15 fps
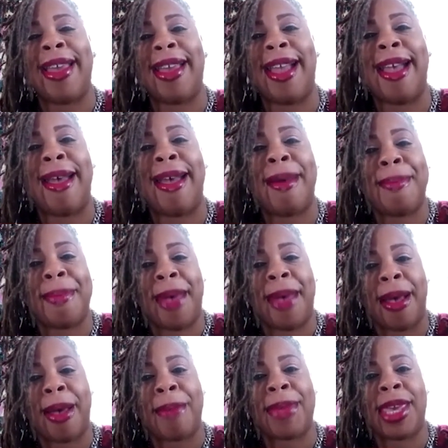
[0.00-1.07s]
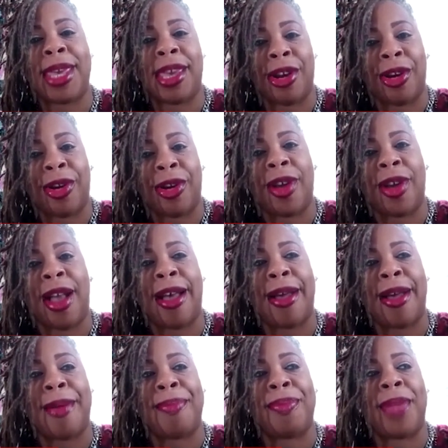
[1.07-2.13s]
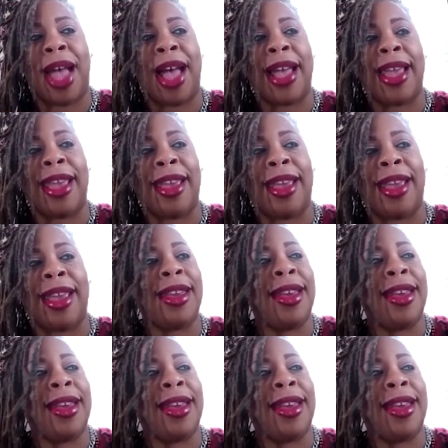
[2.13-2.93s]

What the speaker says: am here. I